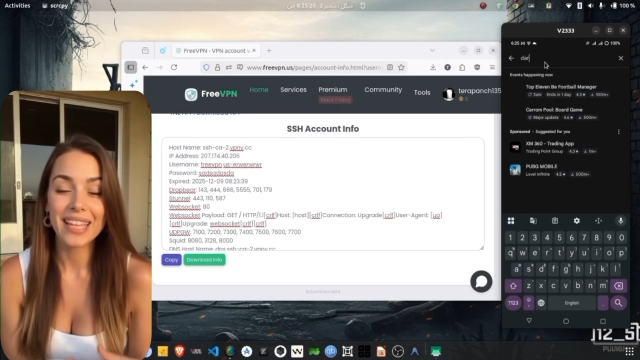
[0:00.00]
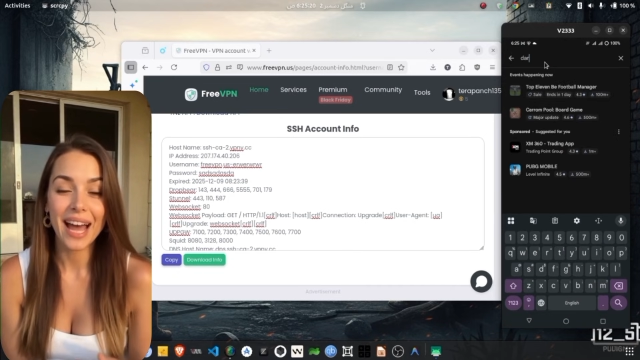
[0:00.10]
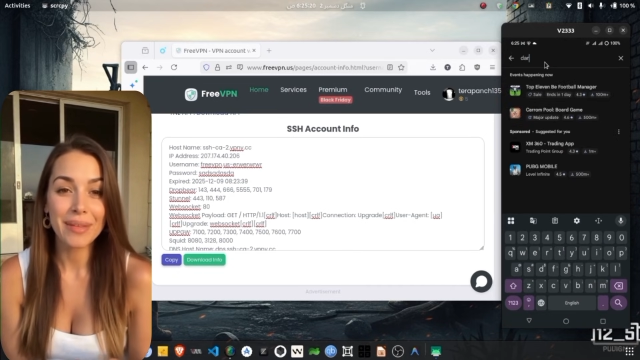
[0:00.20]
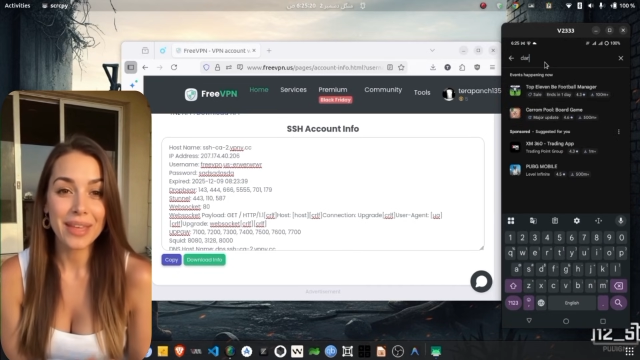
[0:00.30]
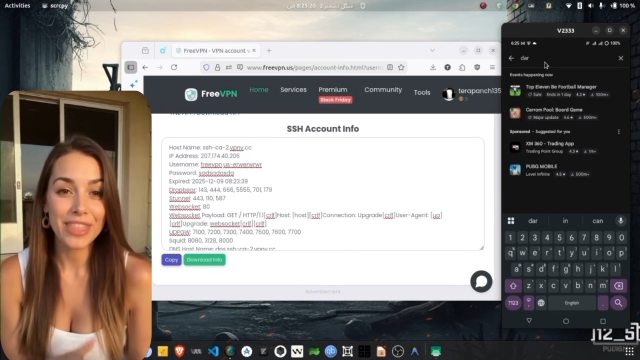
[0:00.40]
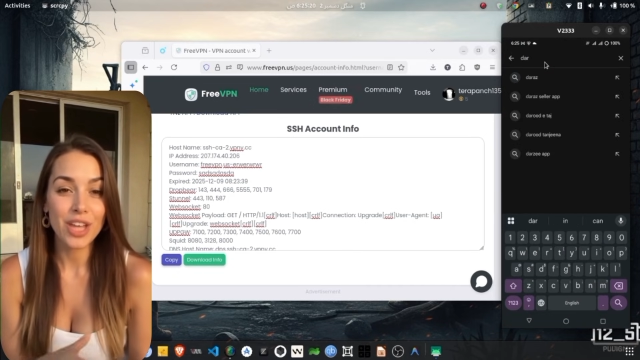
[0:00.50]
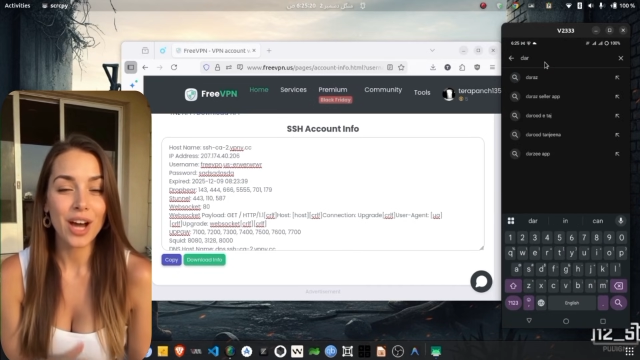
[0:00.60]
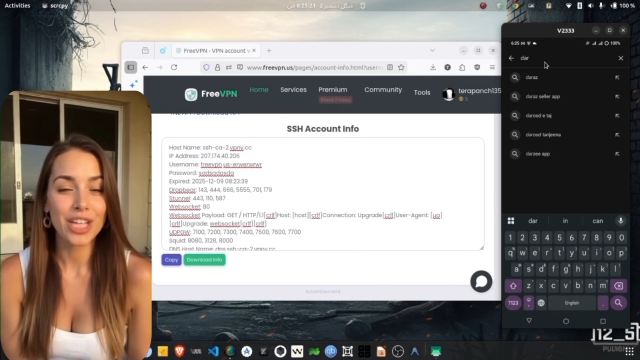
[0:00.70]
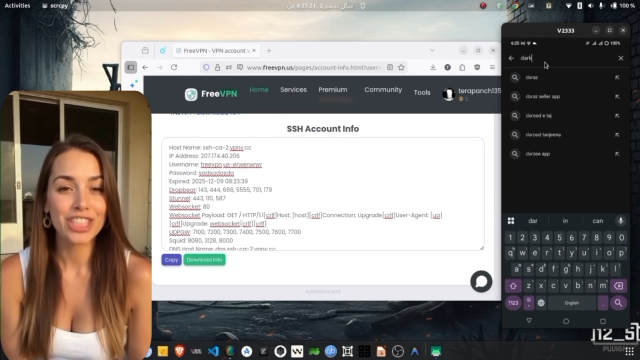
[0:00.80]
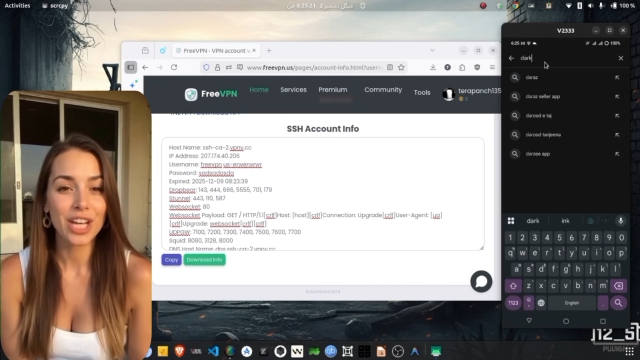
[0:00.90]
type
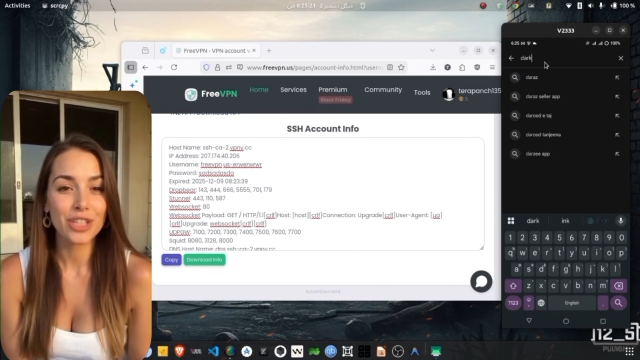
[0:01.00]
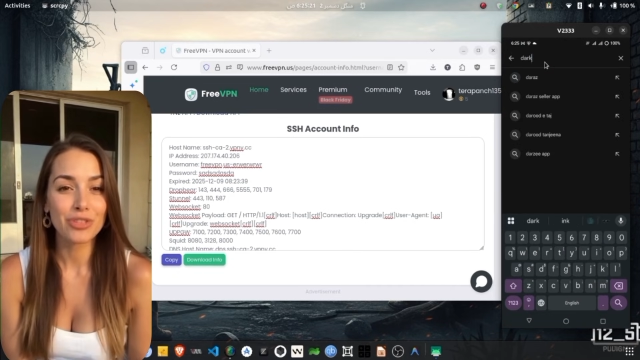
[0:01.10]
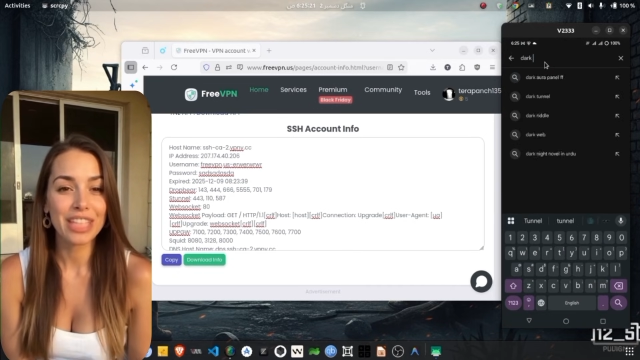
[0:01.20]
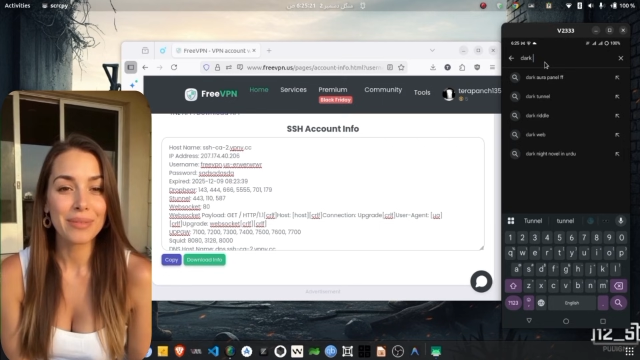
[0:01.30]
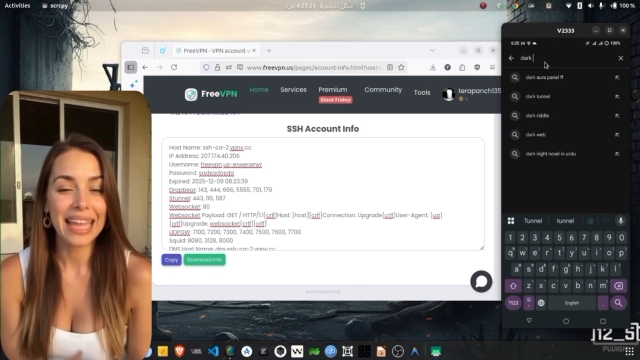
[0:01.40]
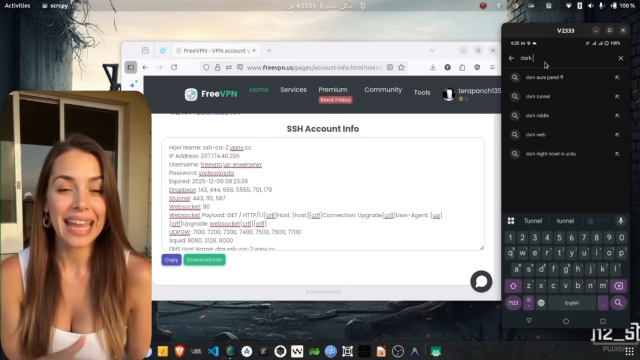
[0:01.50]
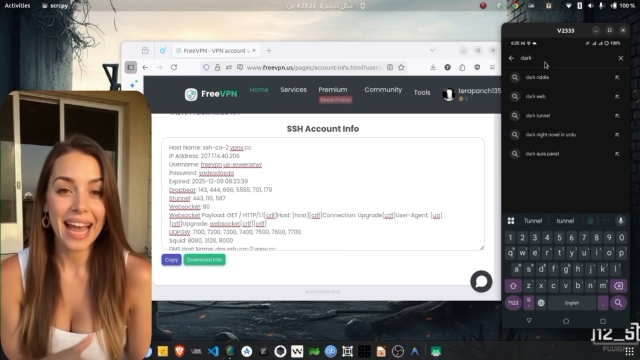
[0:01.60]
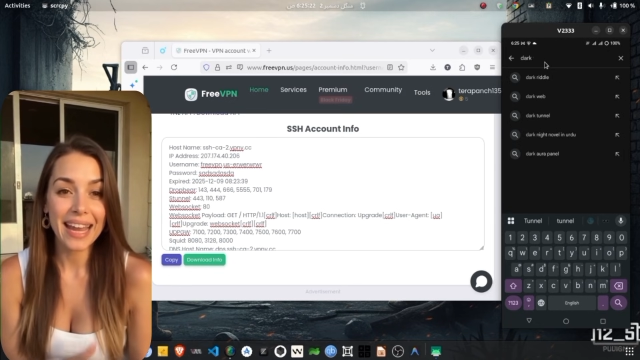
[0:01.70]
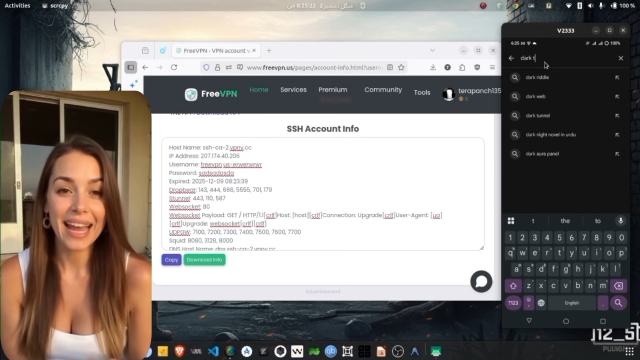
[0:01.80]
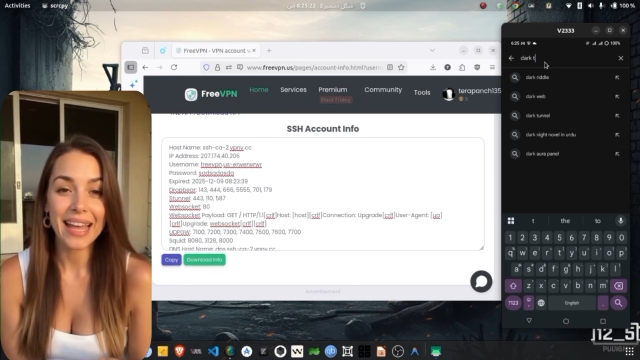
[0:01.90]
Dark Tunnel
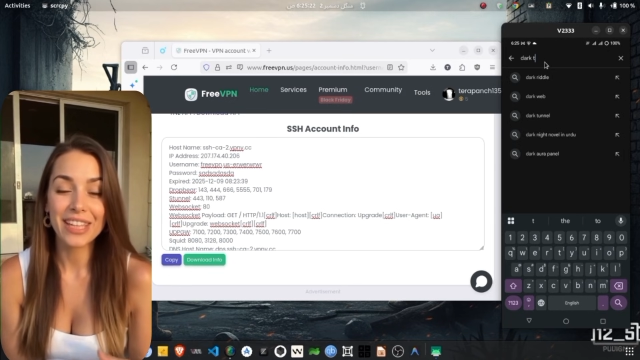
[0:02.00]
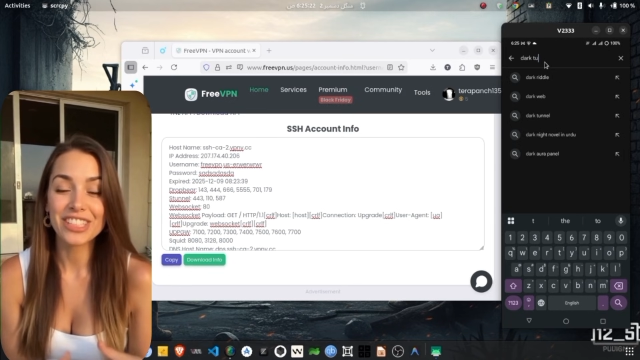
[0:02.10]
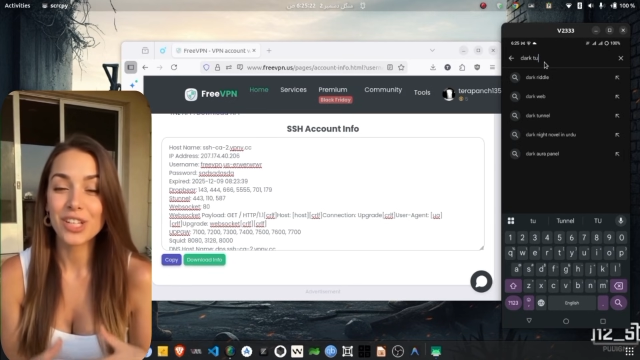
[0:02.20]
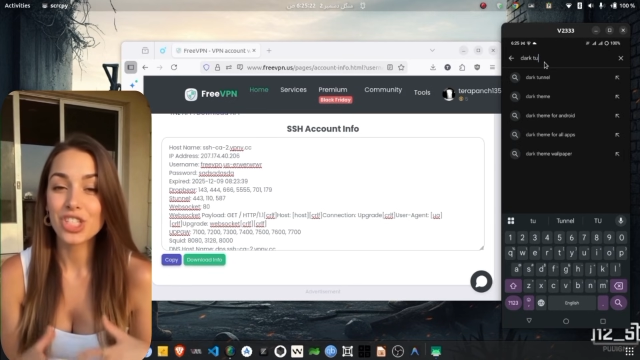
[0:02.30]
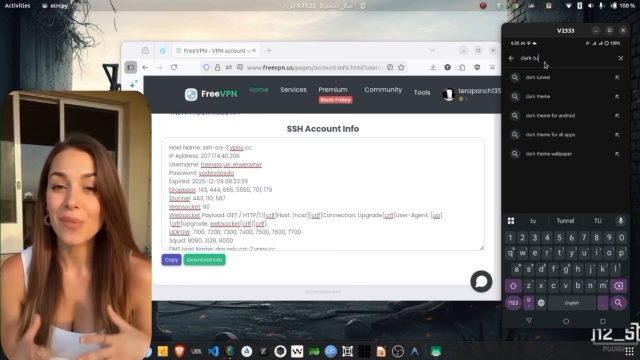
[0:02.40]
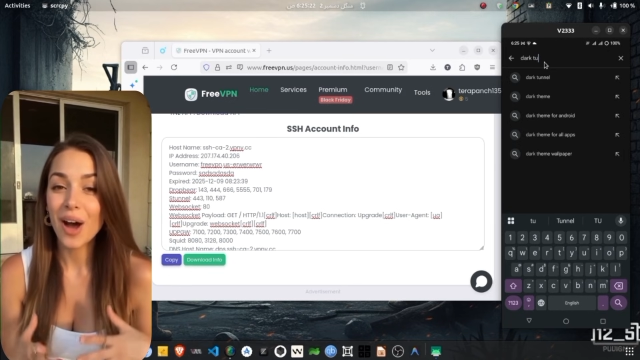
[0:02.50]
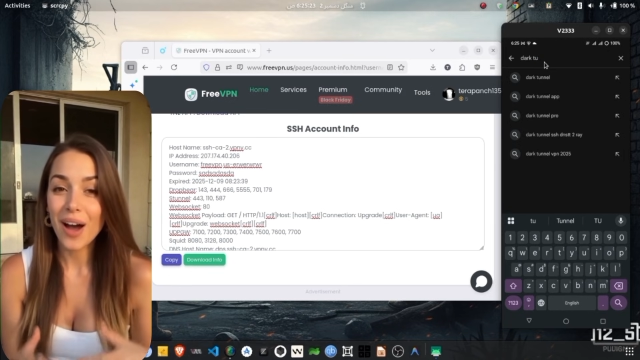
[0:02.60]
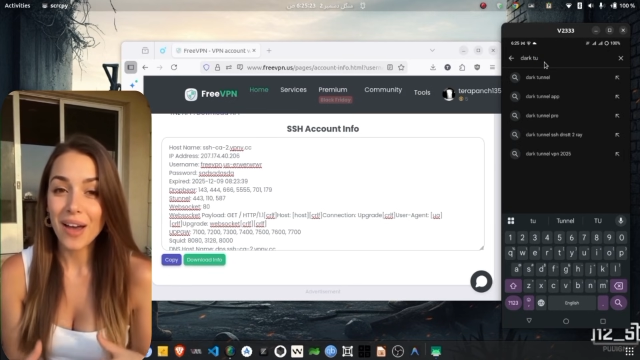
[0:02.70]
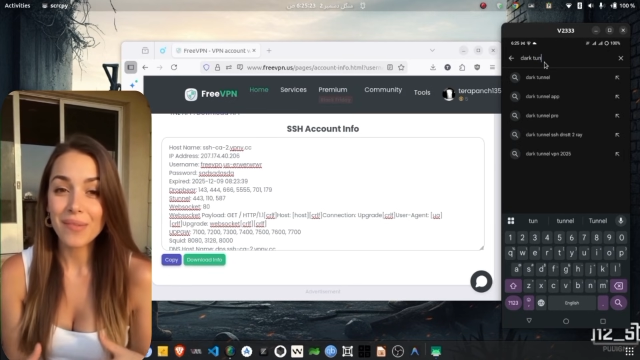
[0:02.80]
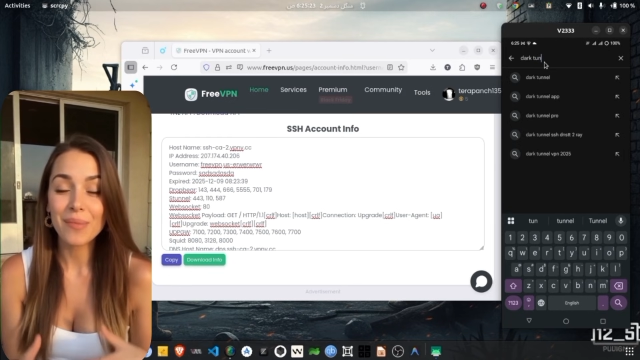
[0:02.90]
VPN in the search bar,